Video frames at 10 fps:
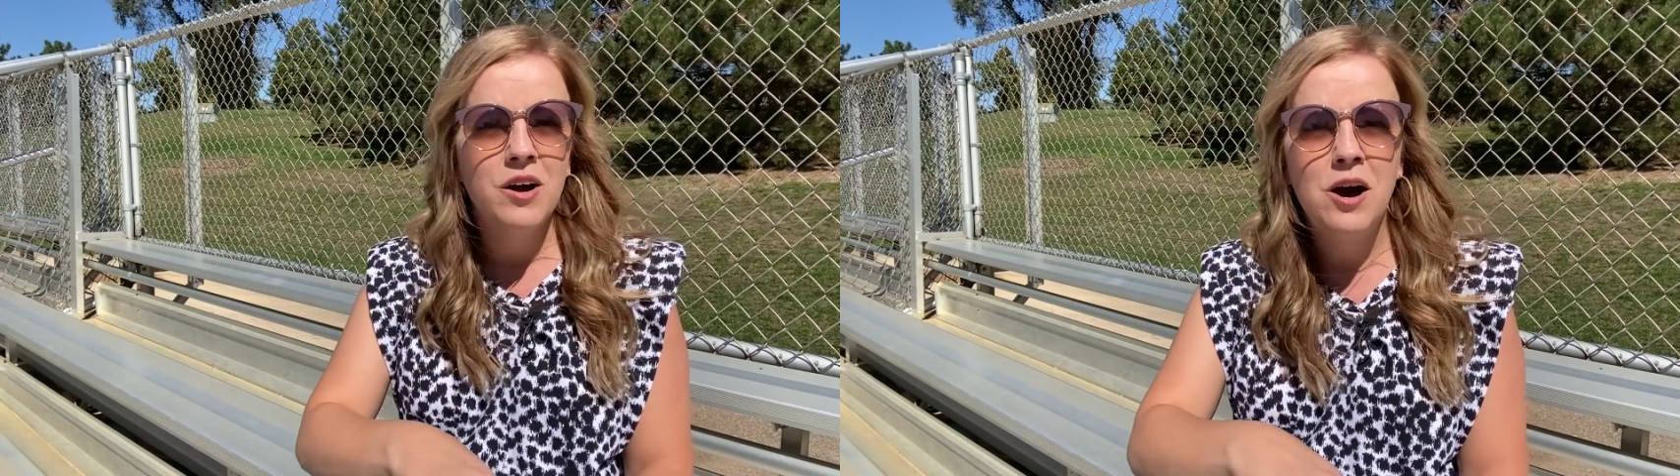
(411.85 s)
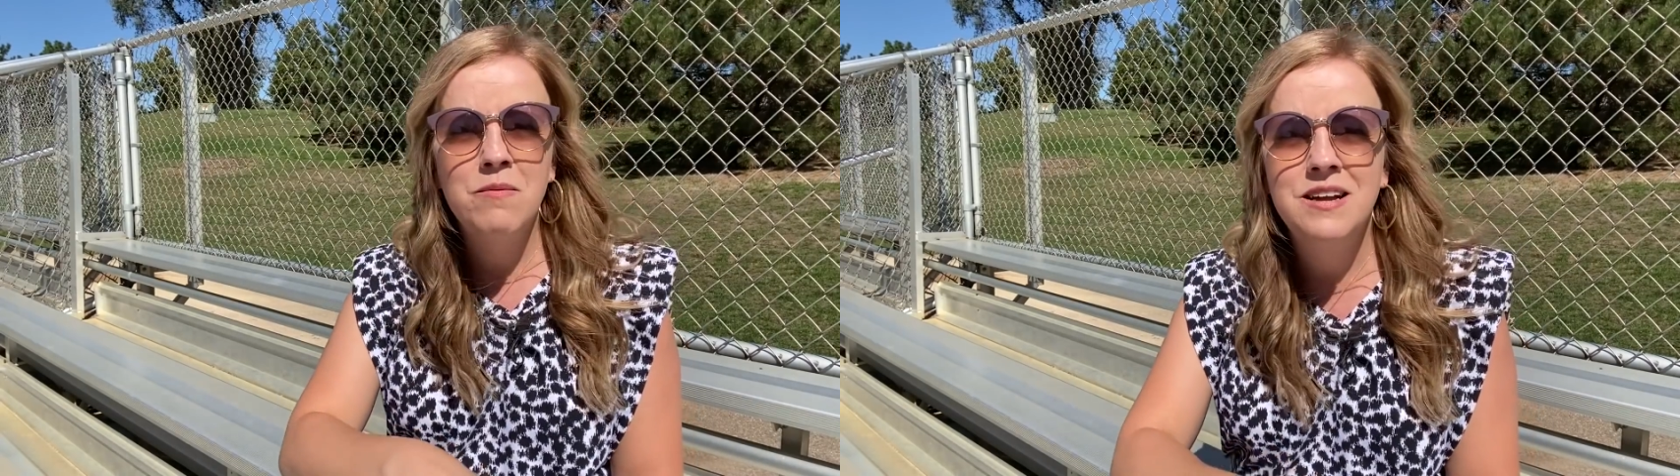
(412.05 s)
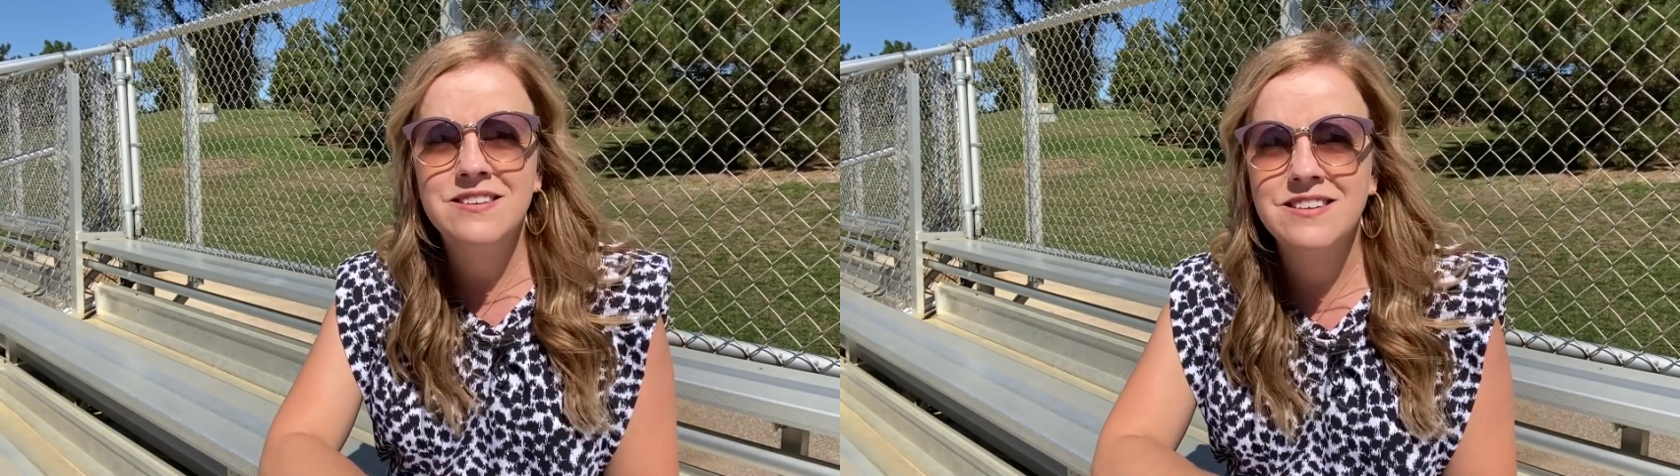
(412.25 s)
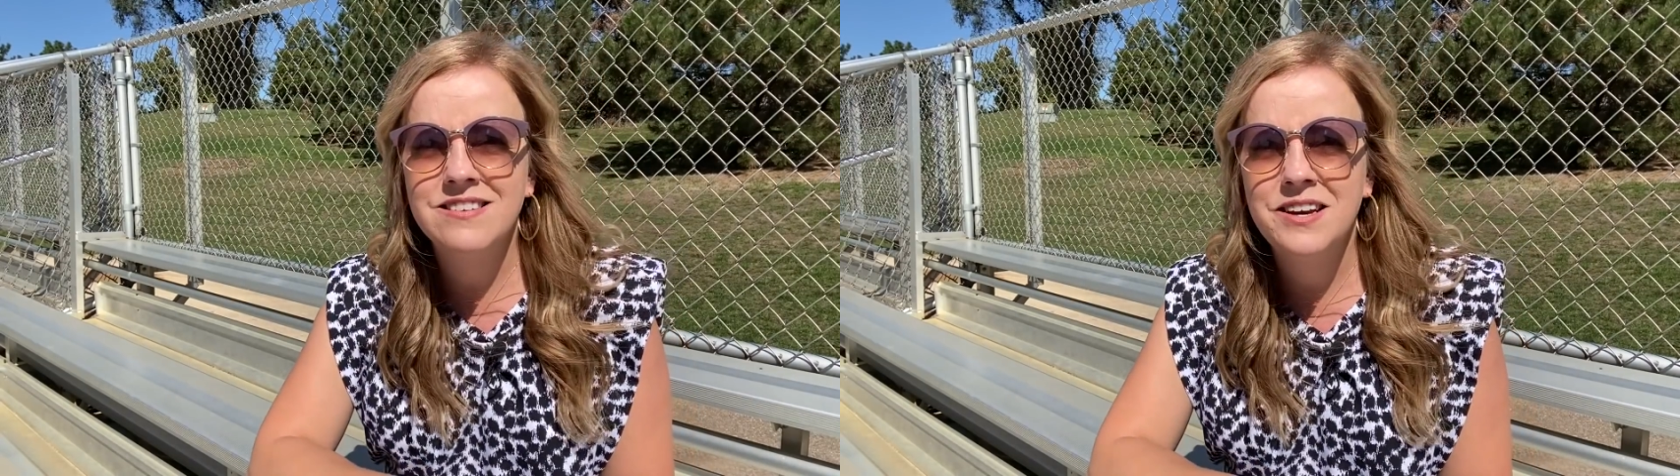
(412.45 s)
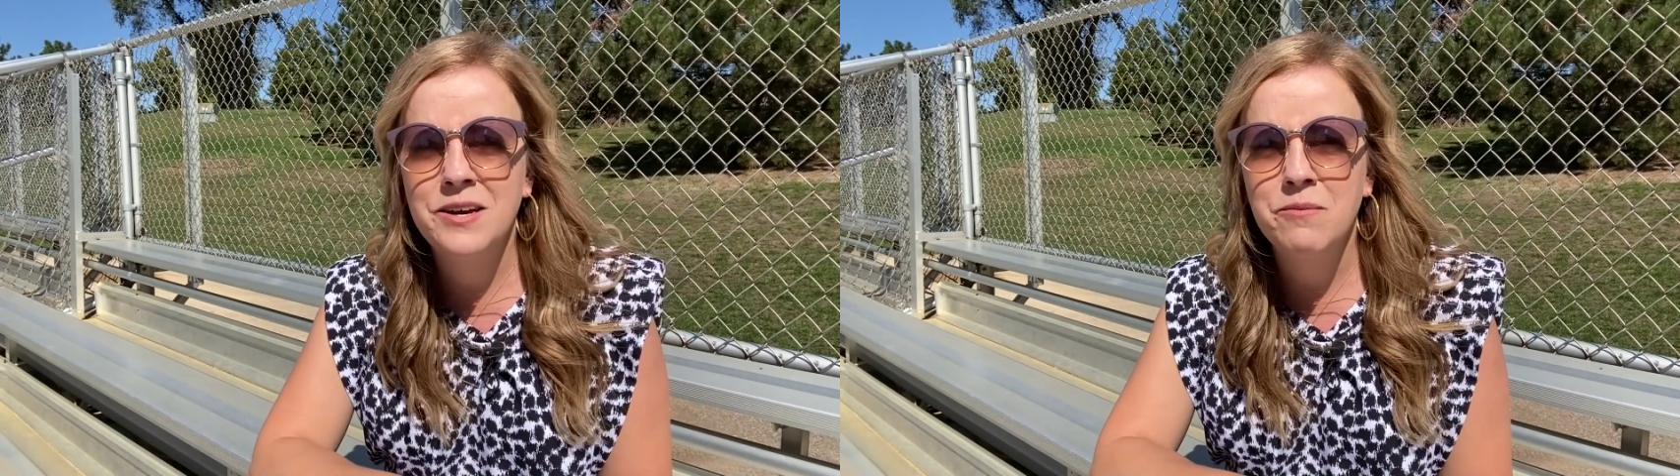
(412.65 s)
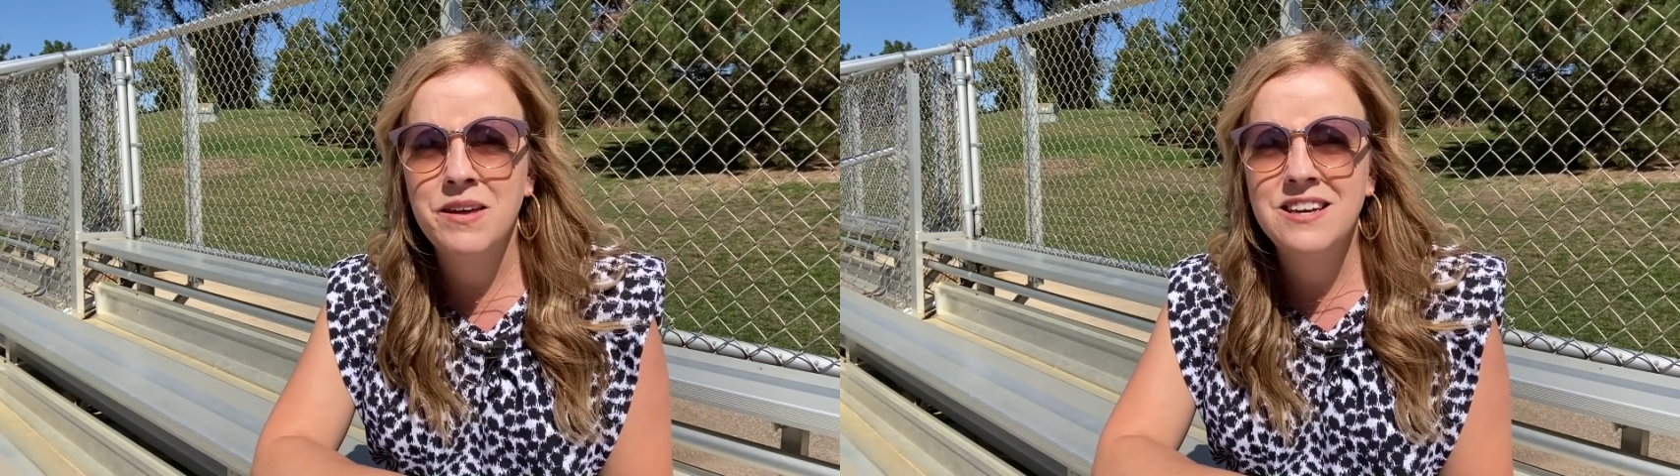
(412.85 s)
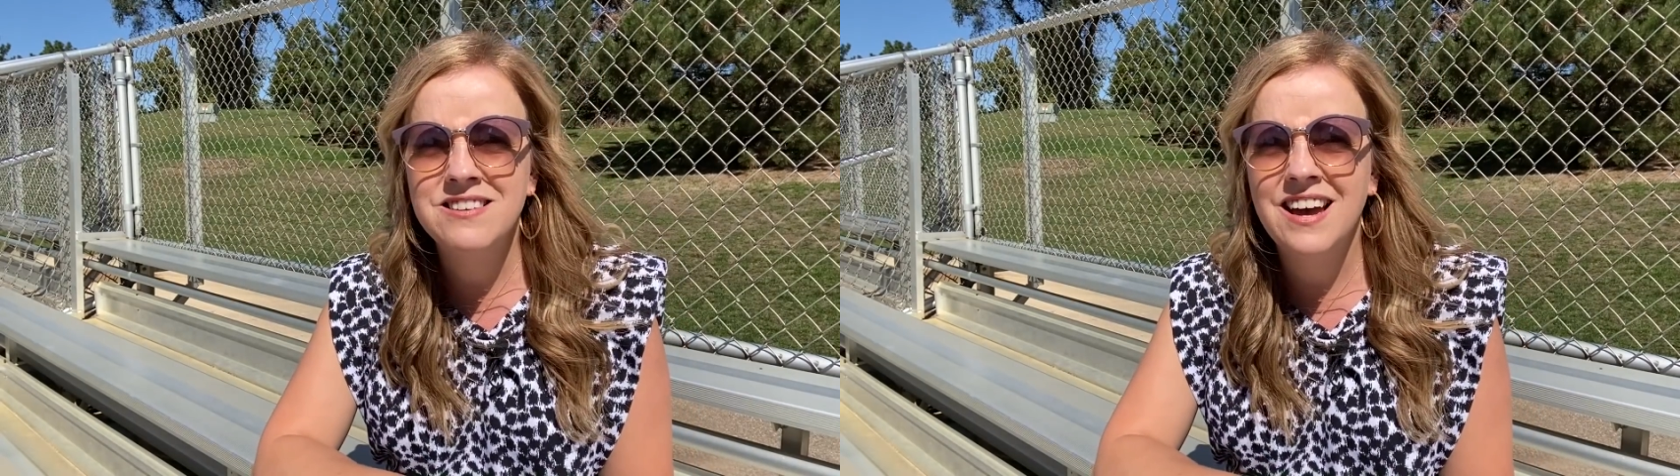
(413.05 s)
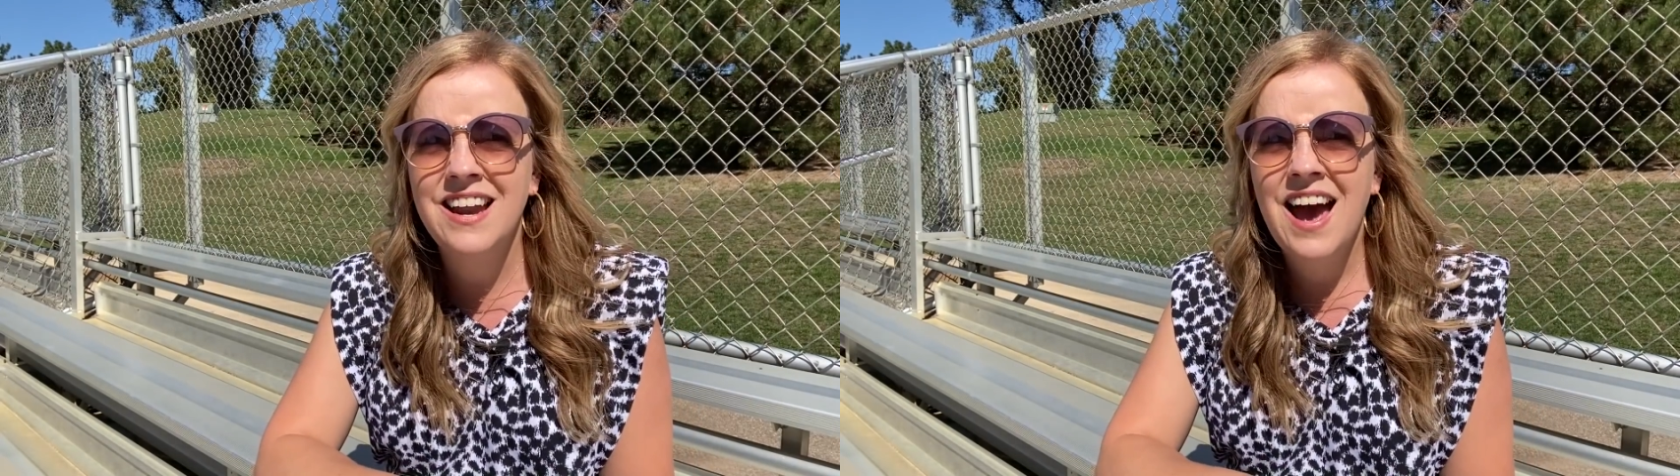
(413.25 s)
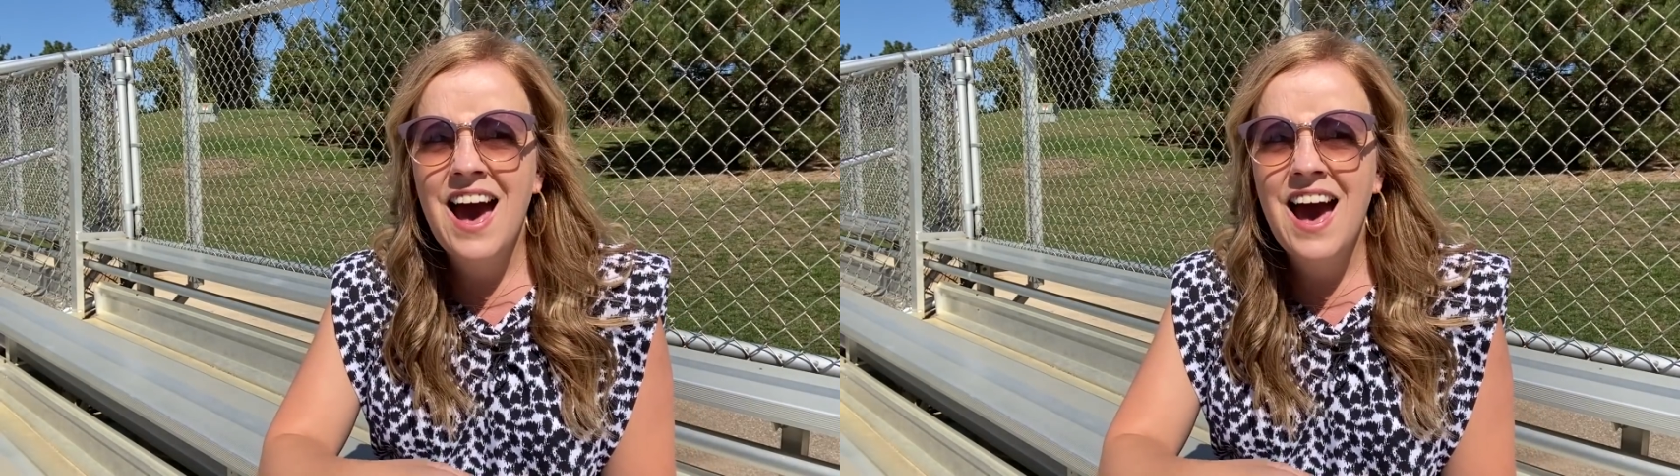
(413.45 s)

commented to him, he said,